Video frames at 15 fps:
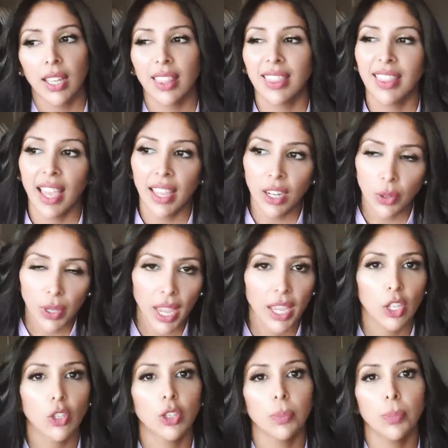then okay,
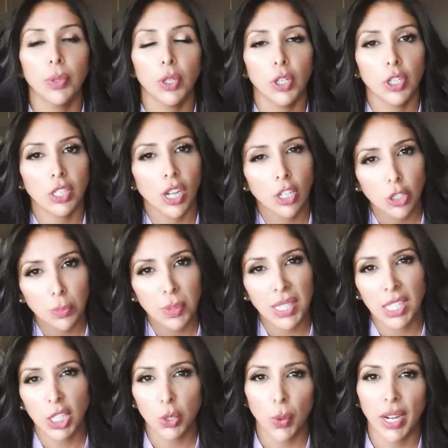you can put 100%
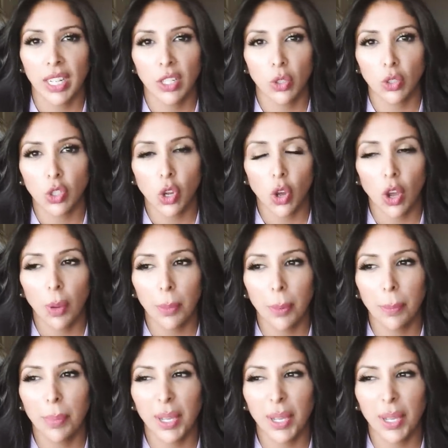squalene on top,